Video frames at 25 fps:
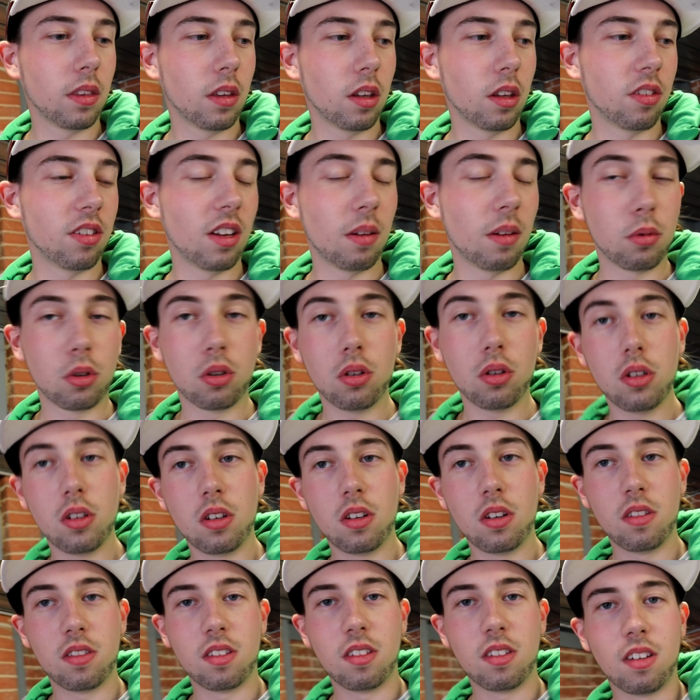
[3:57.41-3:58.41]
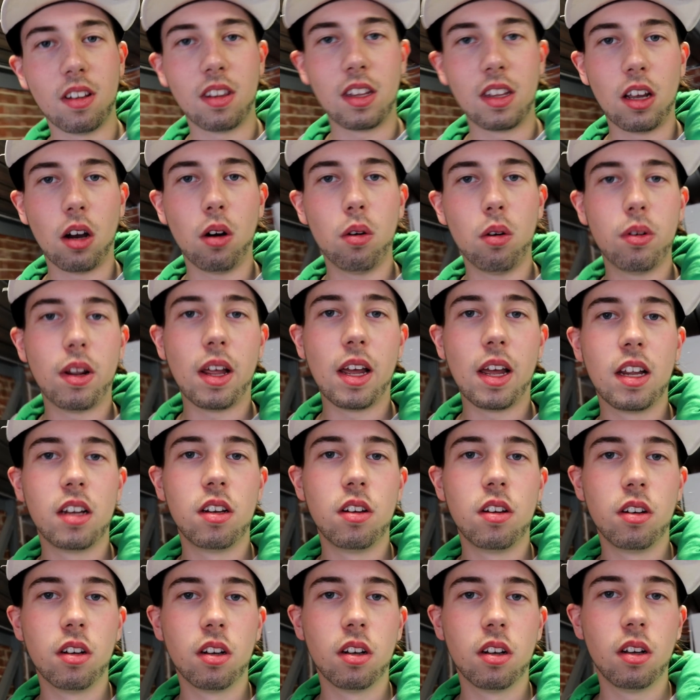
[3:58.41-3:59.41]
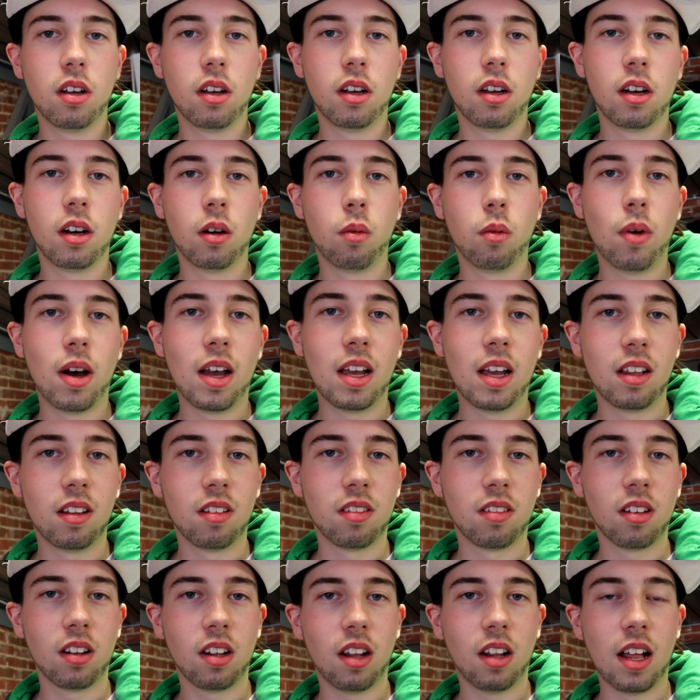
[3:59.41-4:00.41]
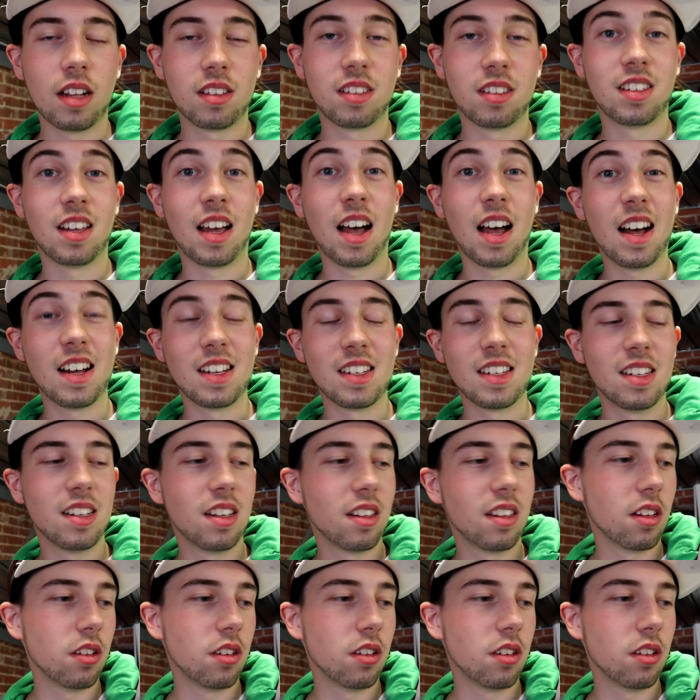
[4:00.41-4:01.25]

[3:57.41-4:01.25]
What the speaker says: Some good news is that the old head unit weighs a ton.